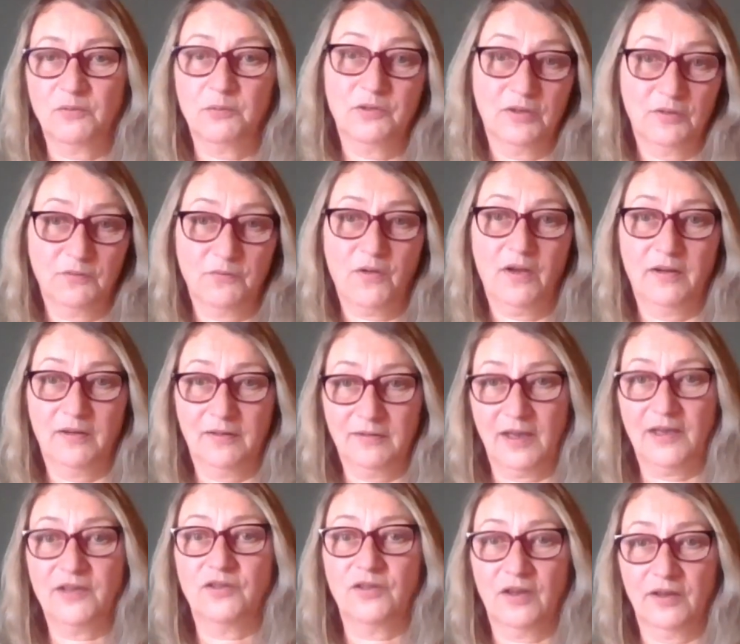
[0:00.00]
which is fine because
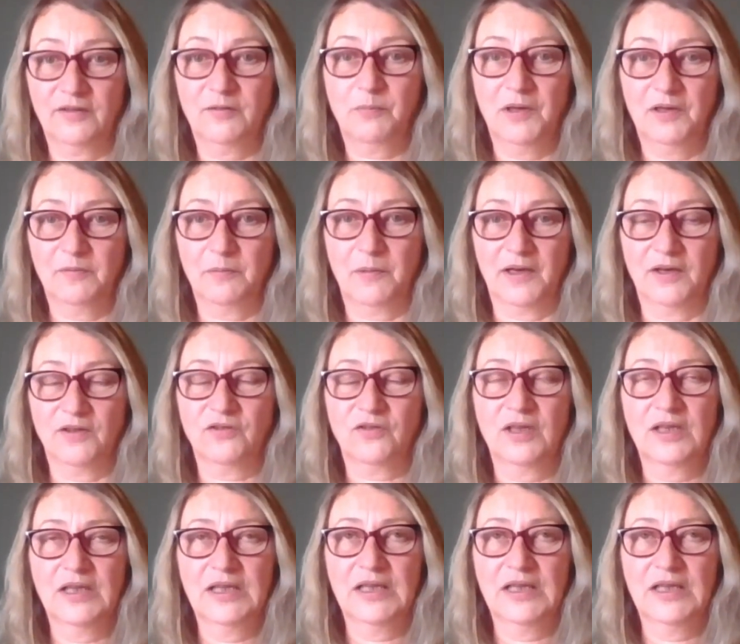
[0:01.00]
actually I speak Spanish,